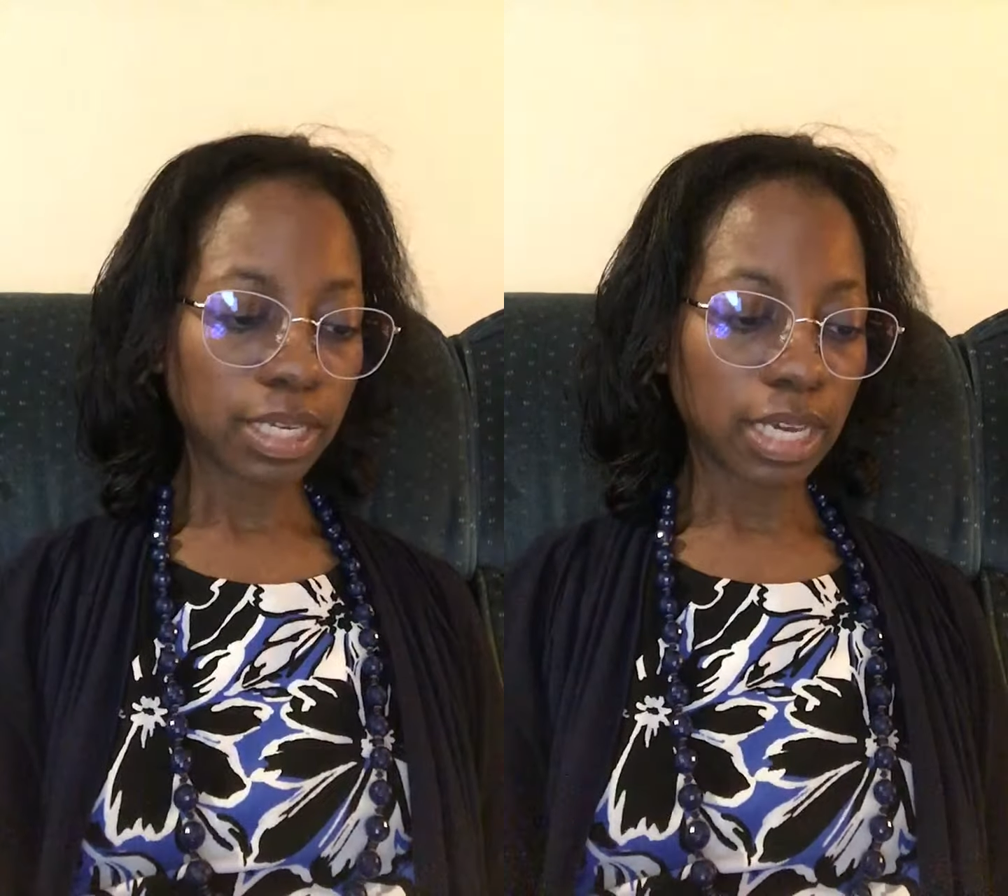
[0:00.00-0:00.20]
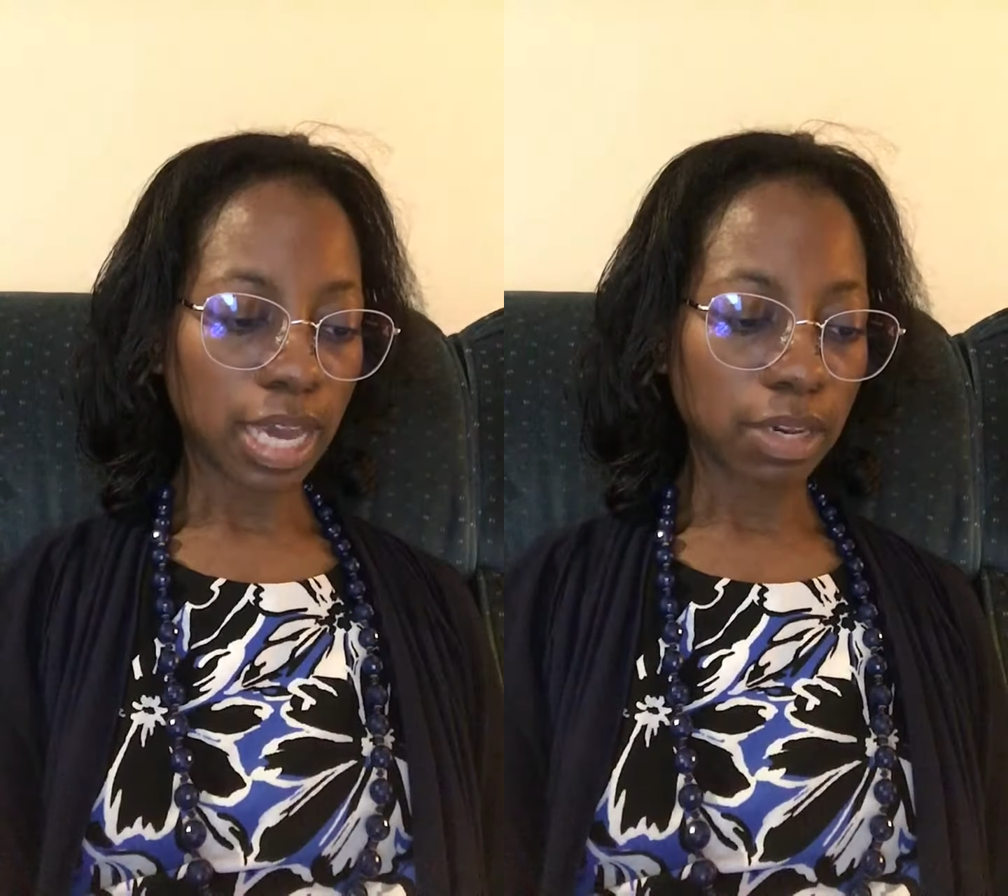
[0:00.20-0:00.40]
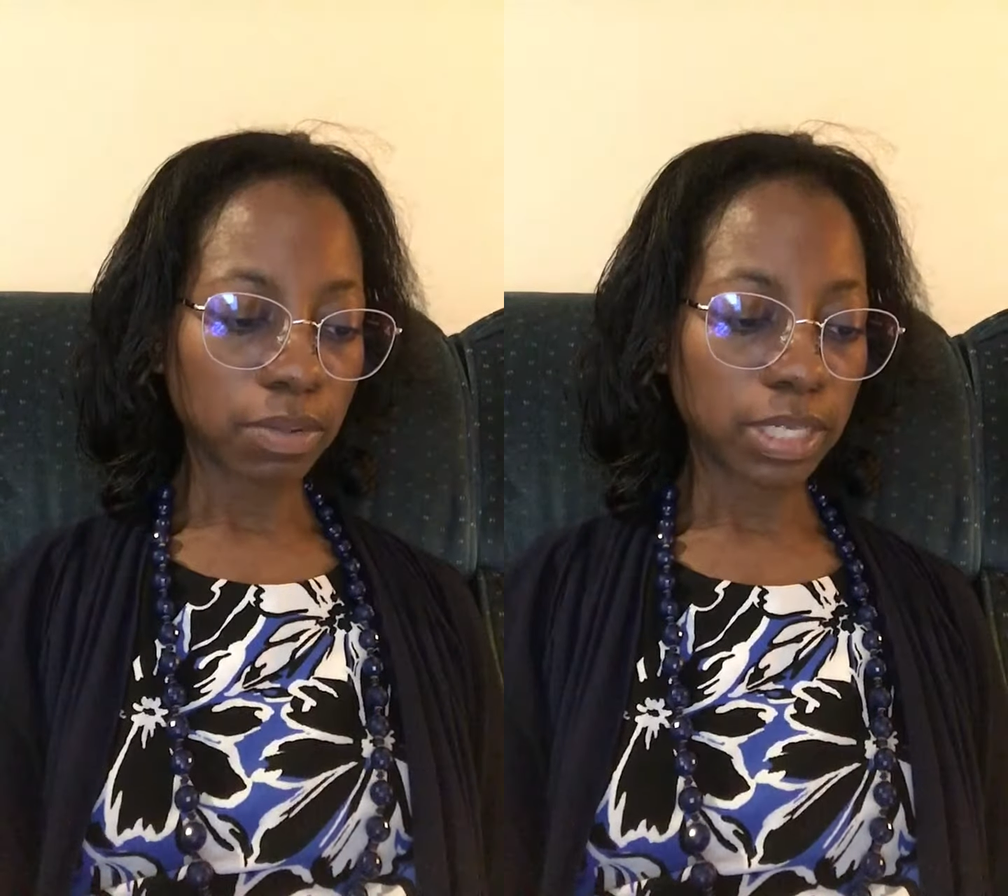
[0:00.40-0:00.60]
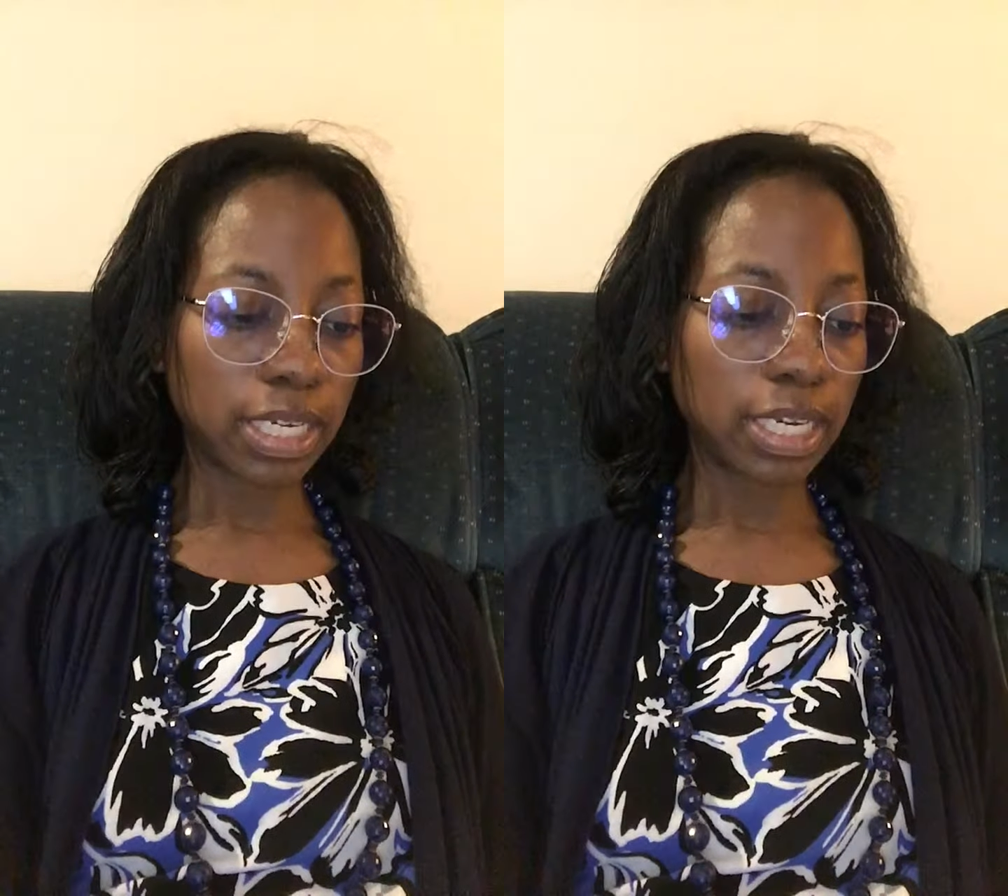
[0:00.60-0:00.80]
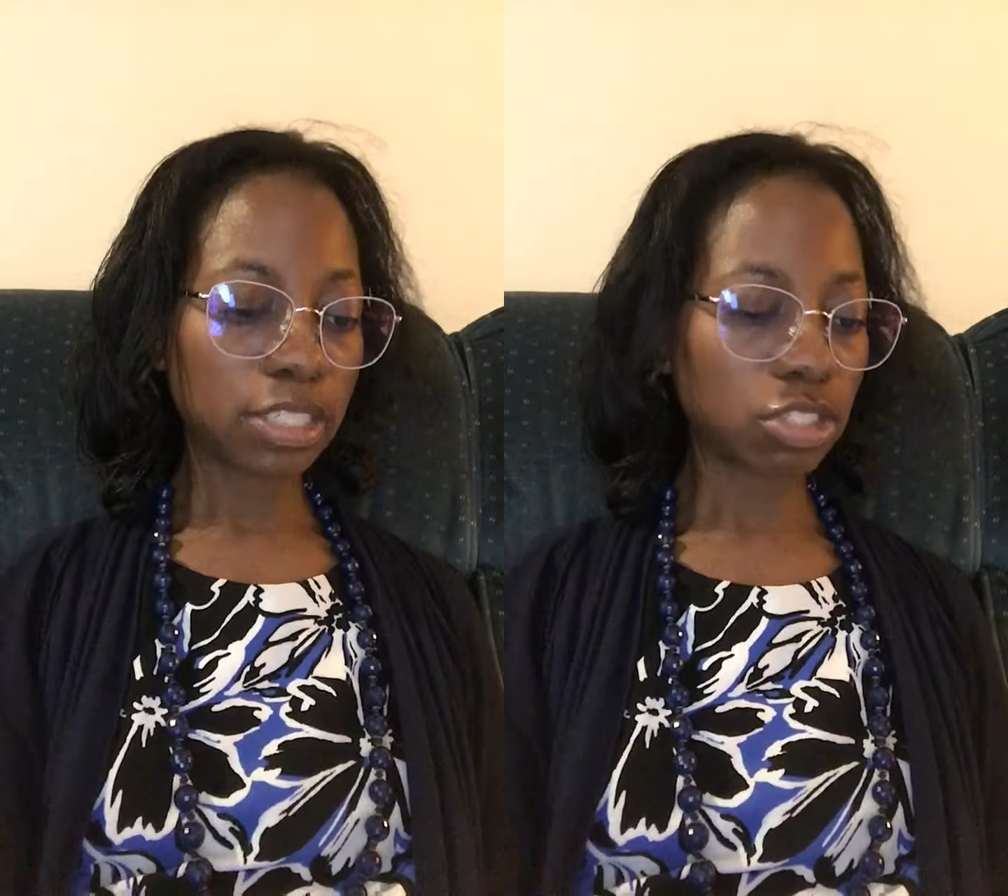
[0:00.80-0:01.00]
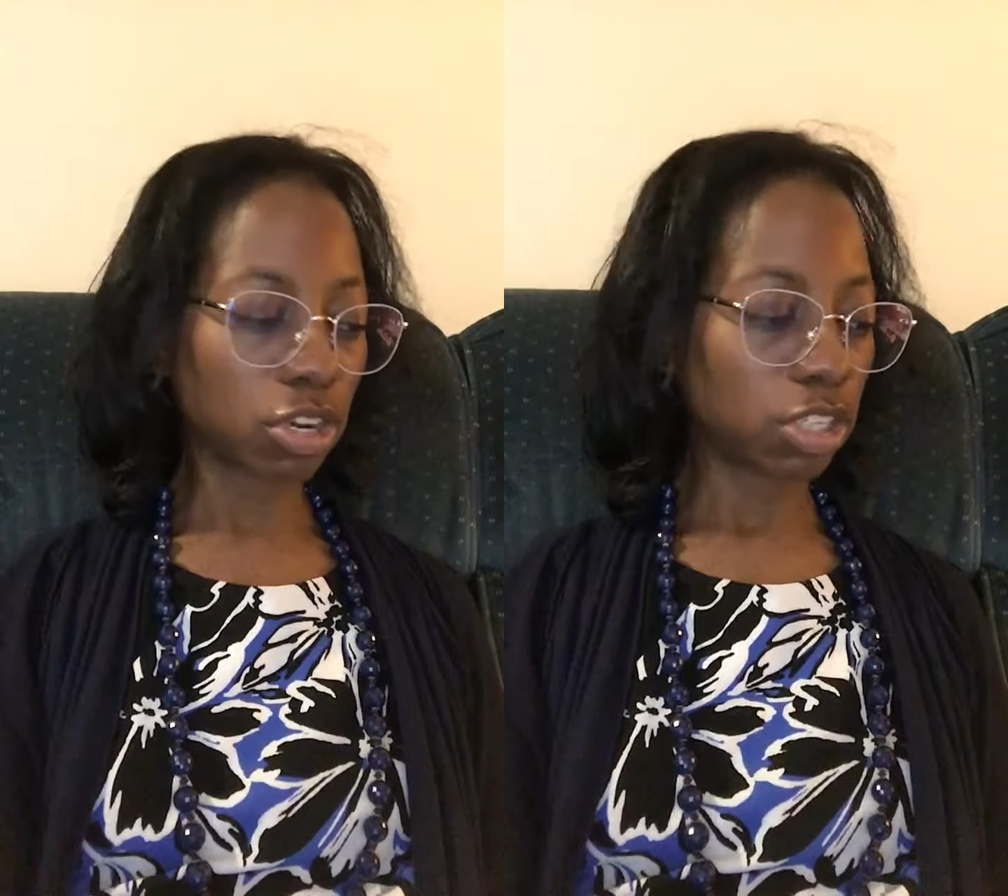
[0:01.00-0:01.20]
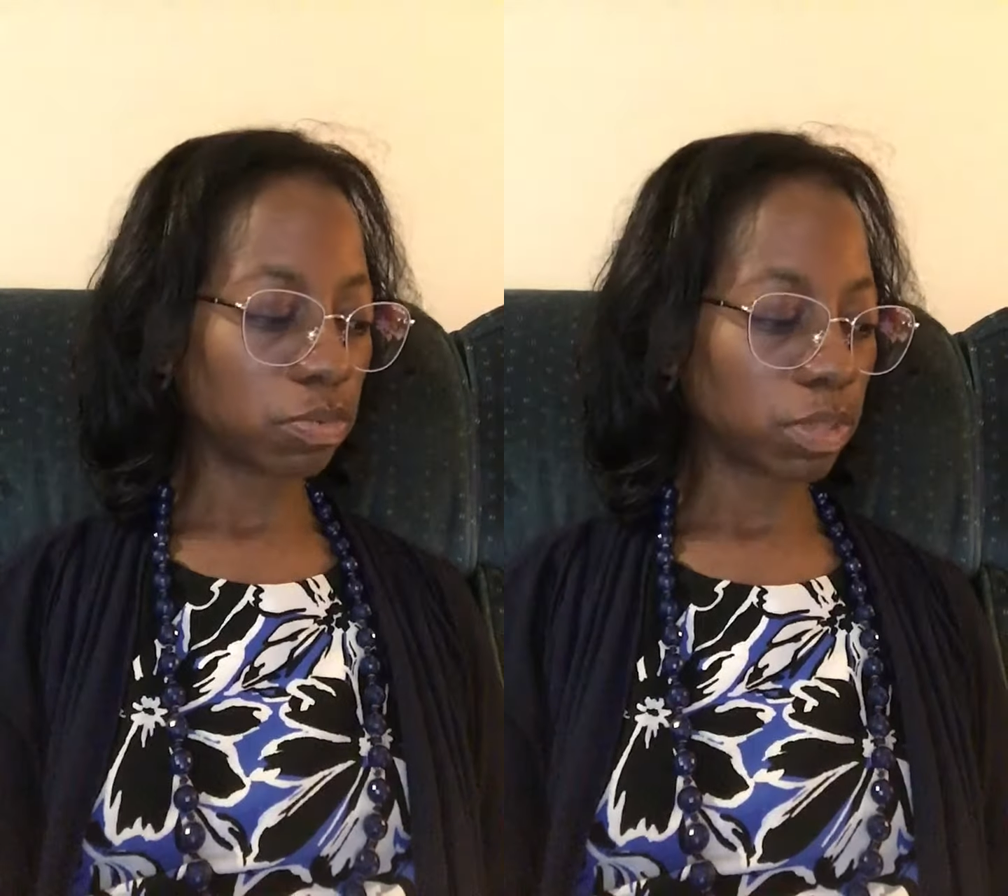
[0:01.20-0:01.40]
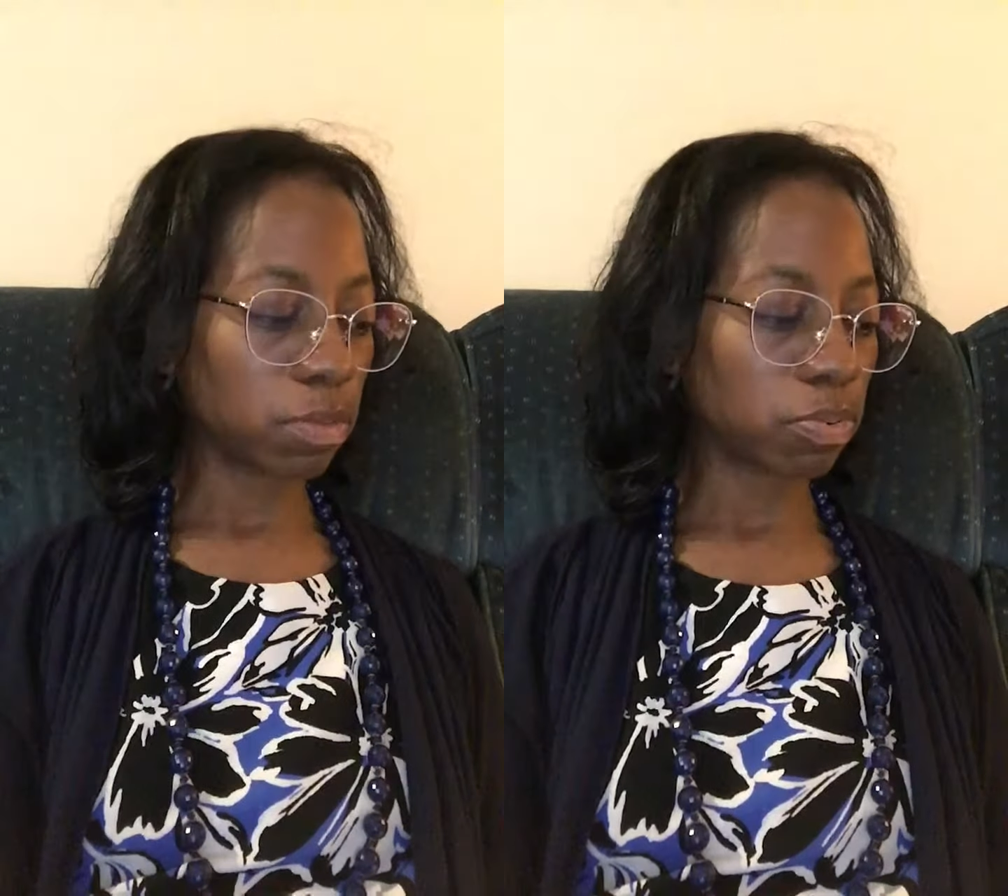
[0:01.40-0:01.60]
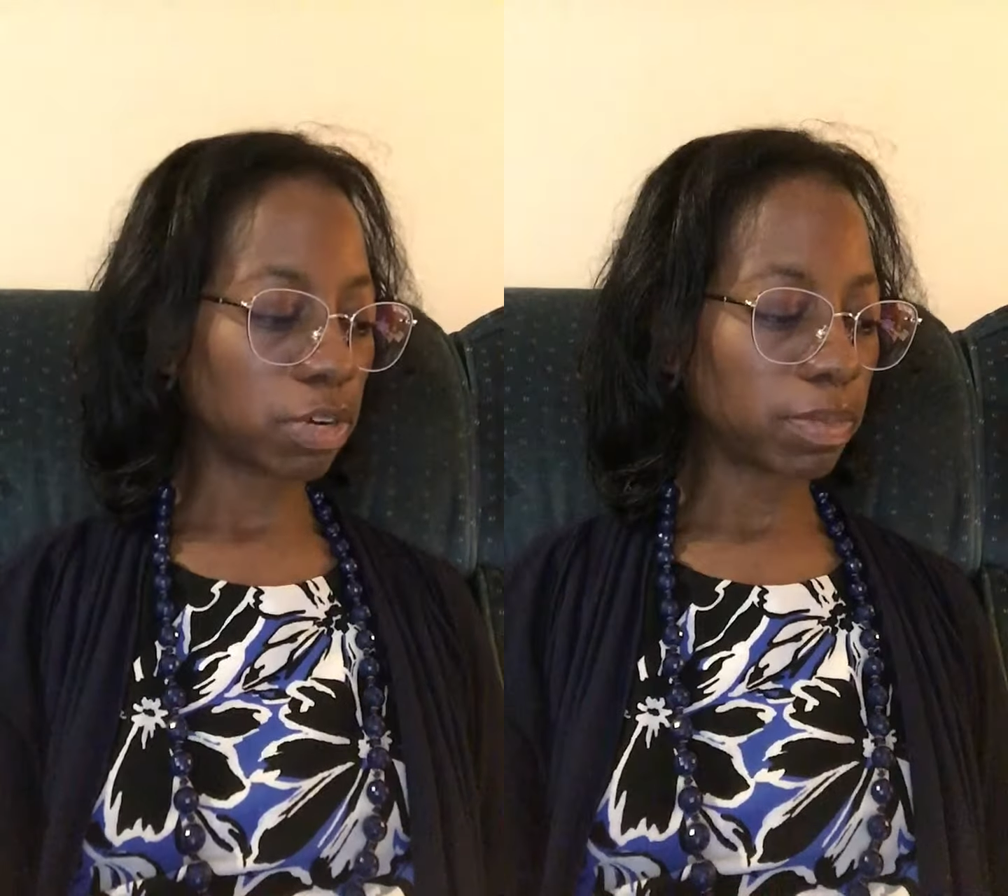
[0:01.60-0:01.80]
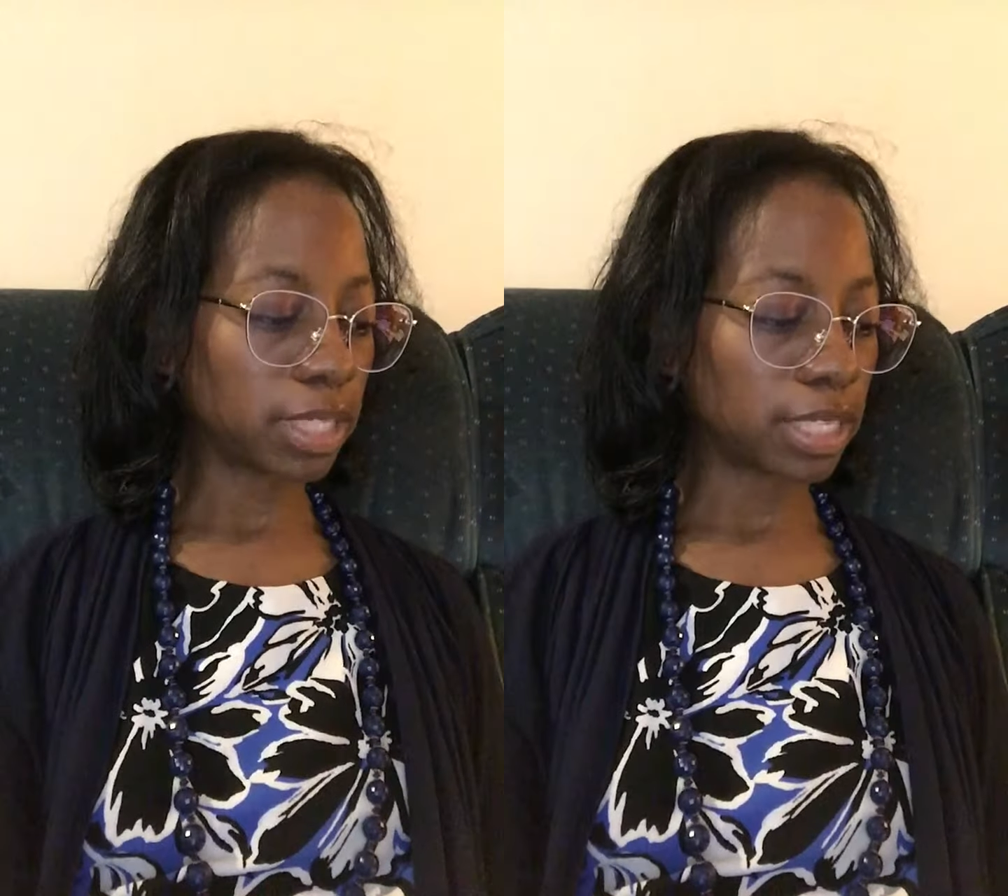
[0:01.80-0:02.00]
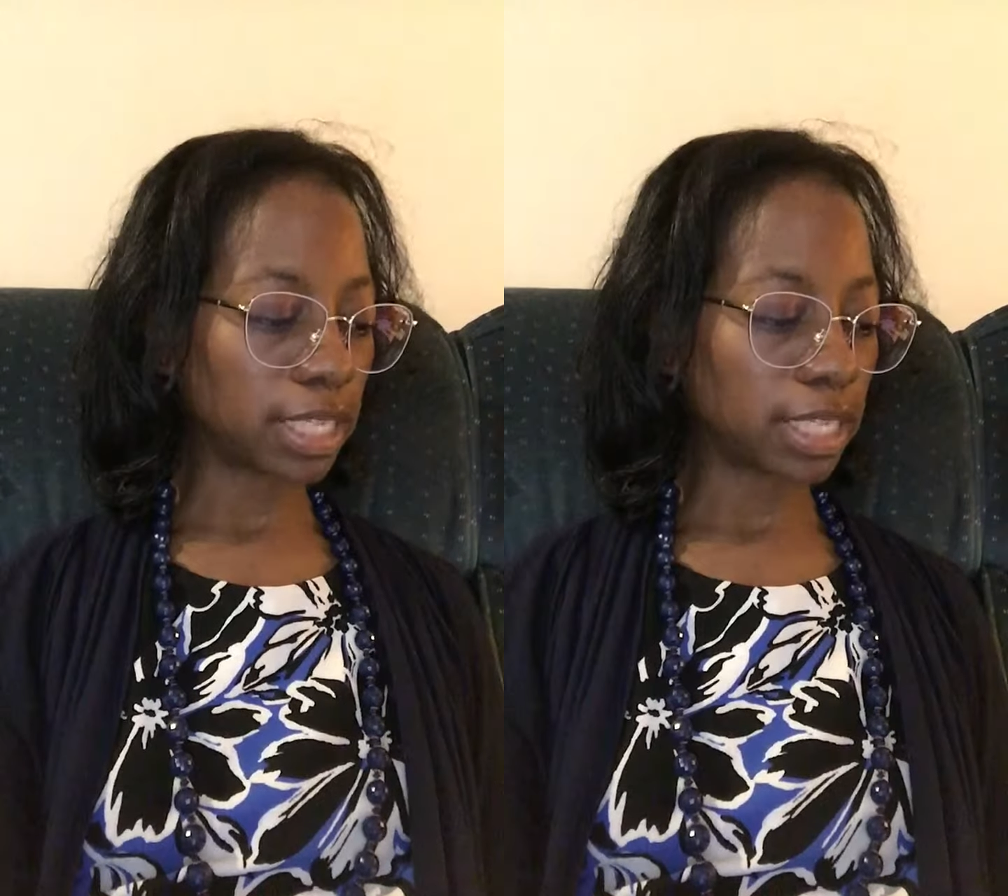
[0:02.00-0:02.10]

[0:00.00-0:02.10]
Equity starts with the premises